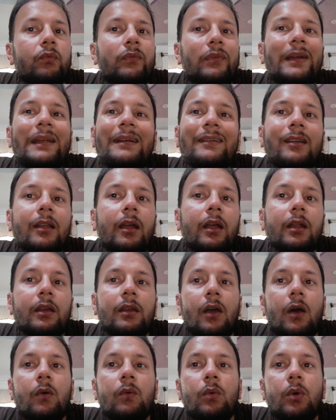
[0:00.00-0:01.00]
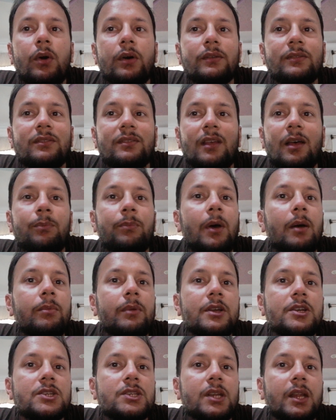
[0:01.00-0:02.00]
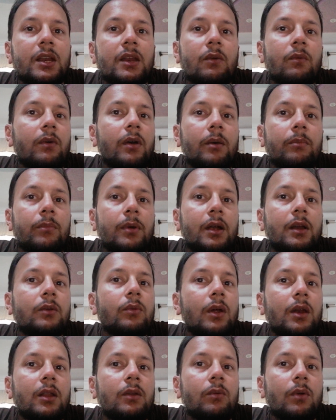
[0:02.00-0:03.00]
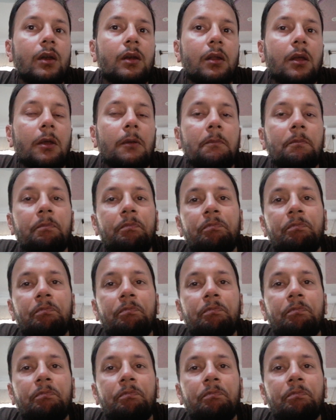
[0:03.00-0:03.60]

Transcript: Wilted, was published in November 2020,